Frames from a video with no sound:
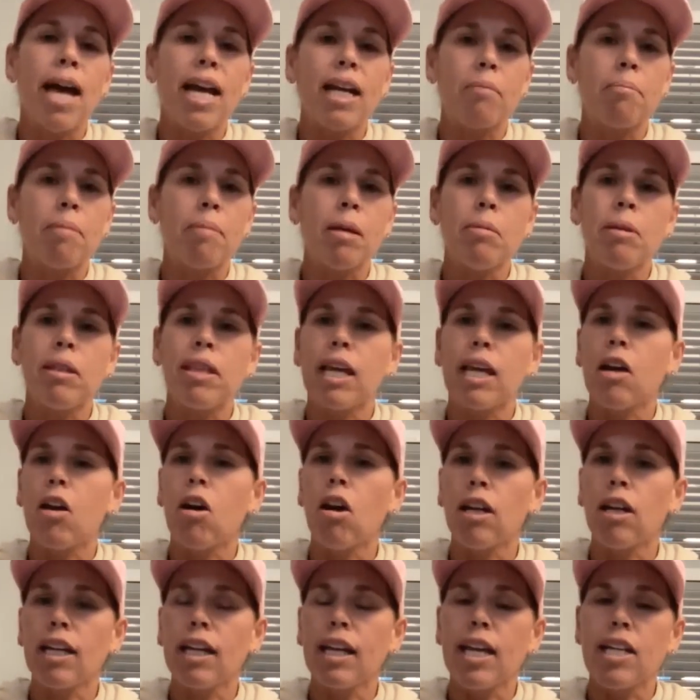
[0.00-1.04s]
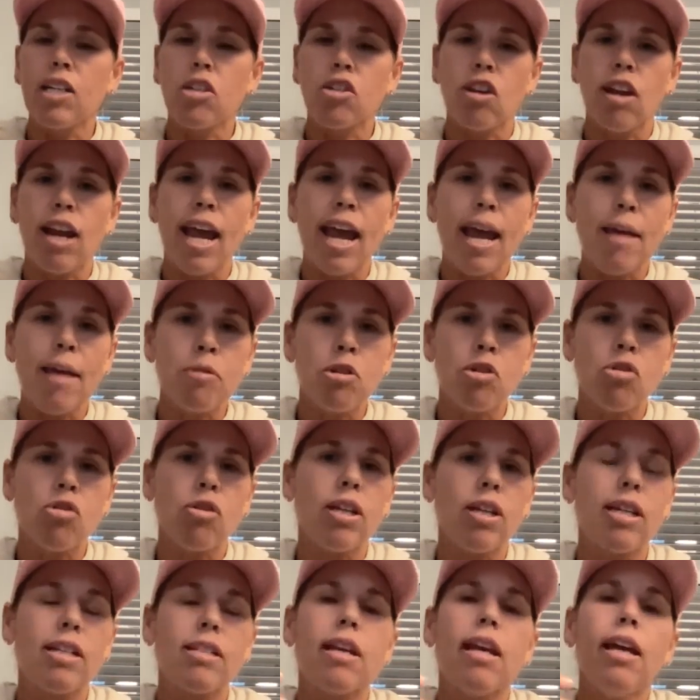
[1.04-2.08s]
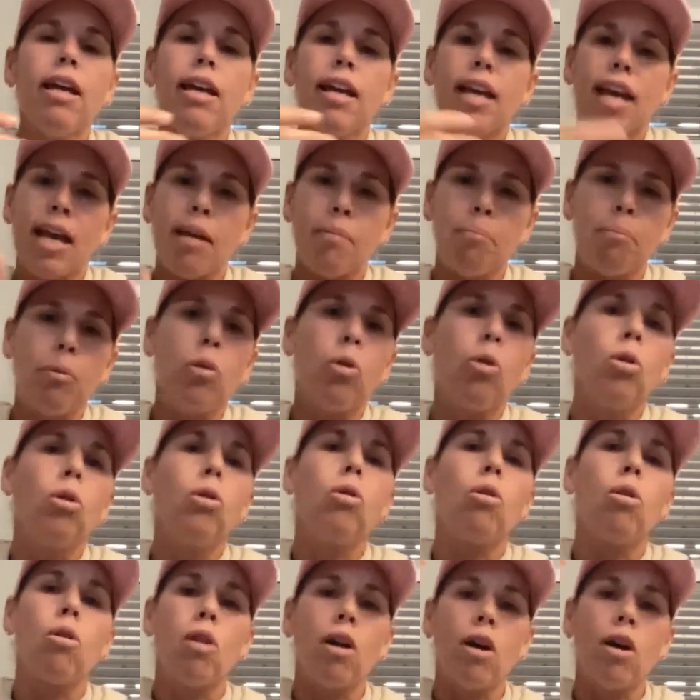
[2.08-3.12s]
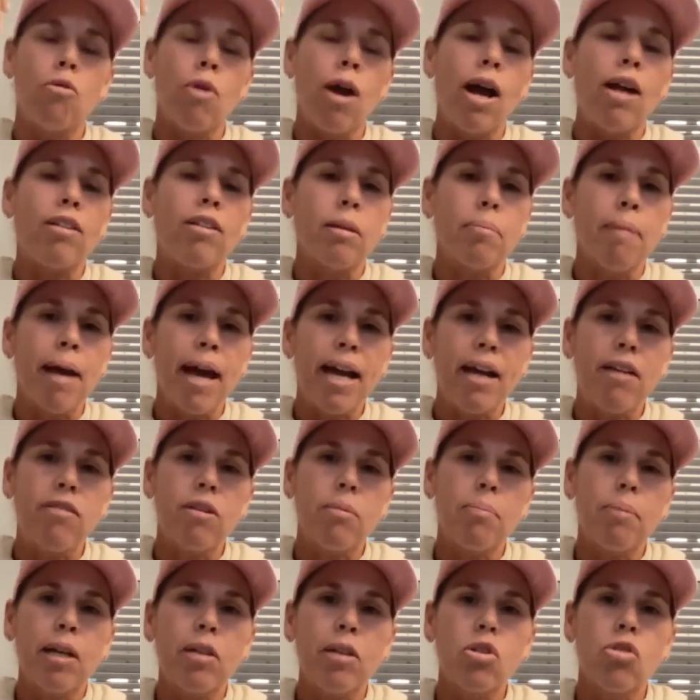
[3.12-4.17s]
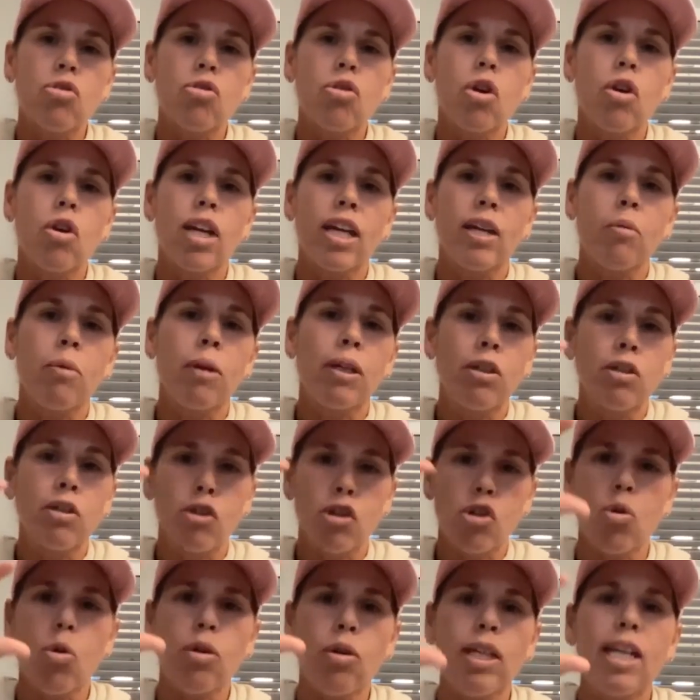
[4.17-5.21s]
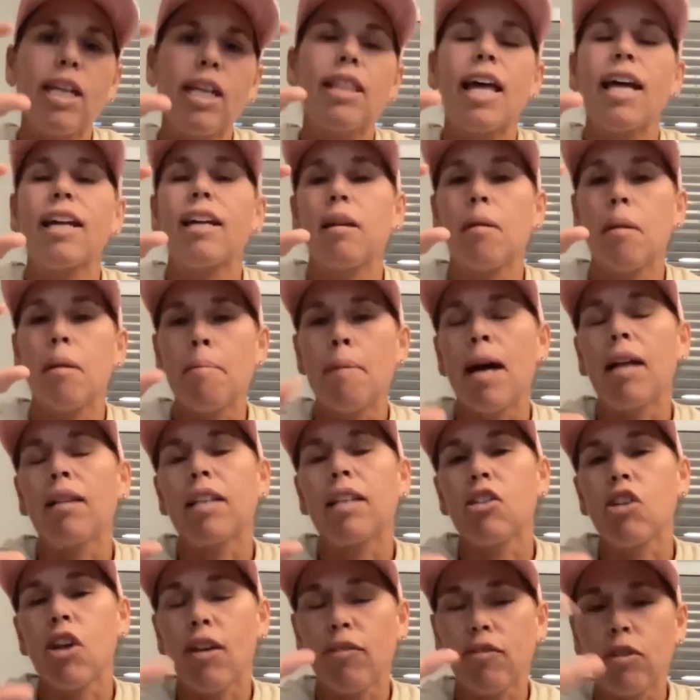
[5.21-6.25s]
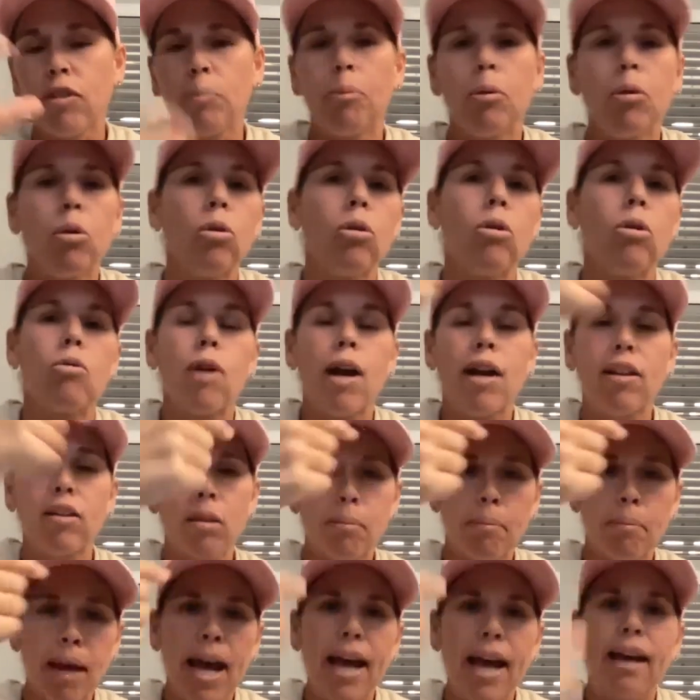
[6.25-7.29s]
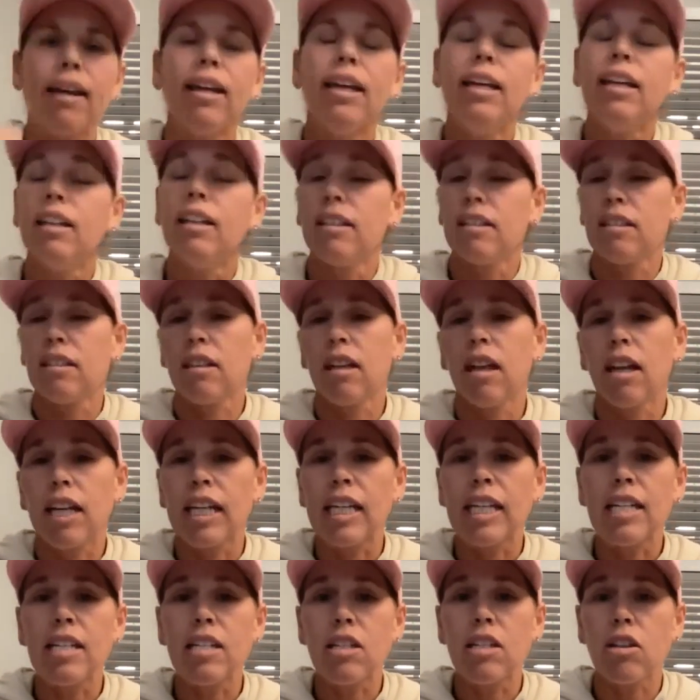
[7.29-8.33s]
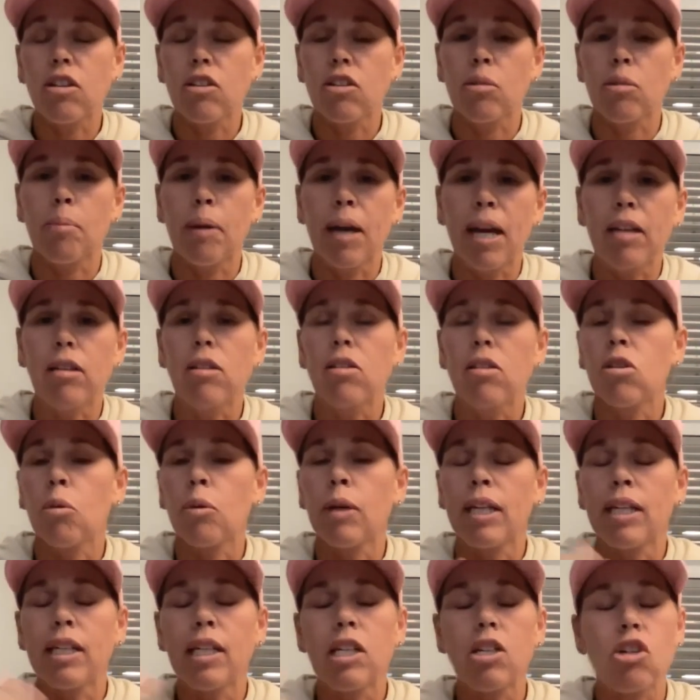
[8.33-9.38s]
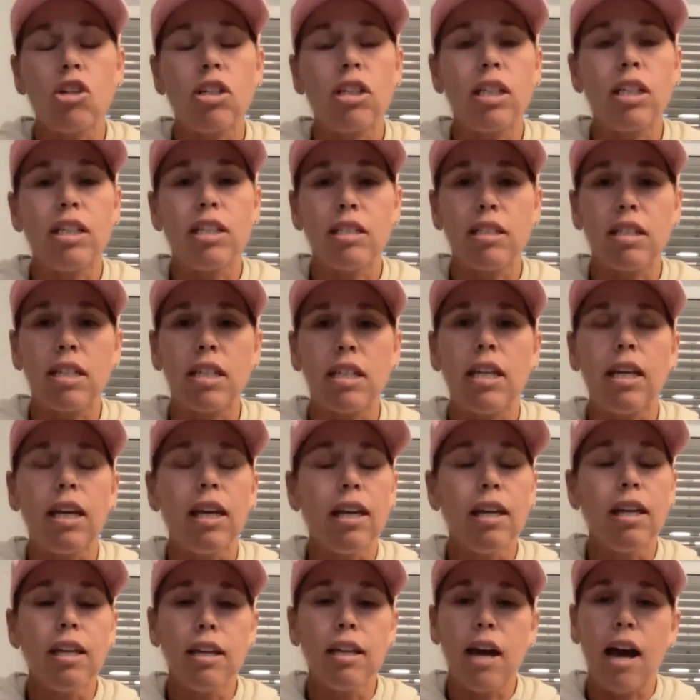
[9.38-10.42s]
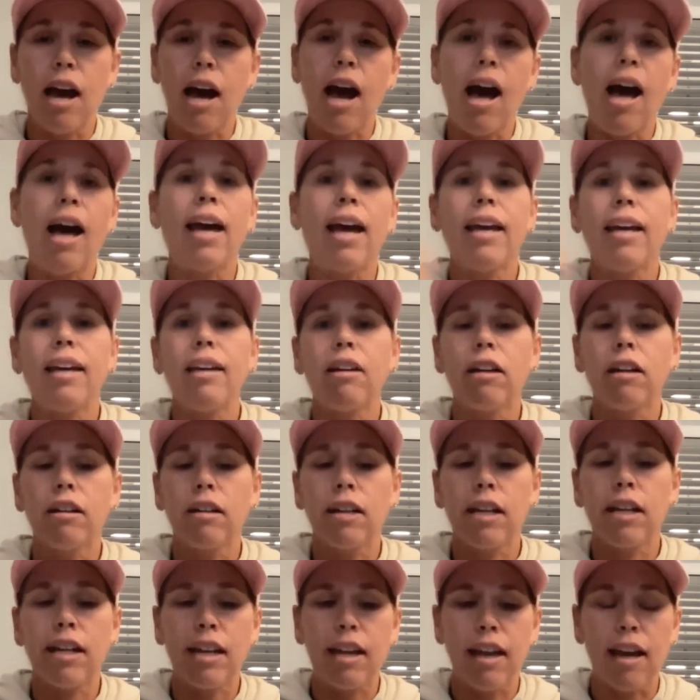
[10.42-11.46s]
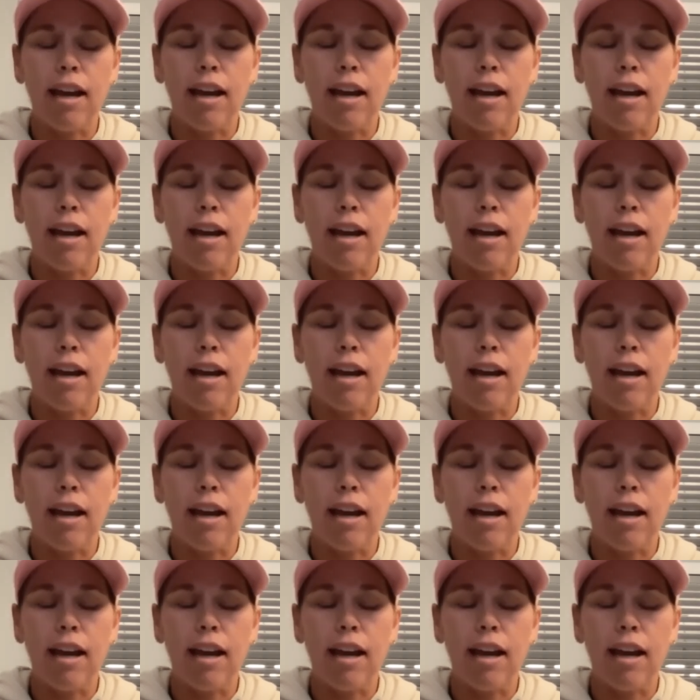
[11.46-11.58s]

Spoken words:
back, maybe they can't engage their hamstrings and pull around the back of the pedal stroke. And when you're shortening that amount that you have to pull around the back, it's a lot easier to pedal. So we initially see a higher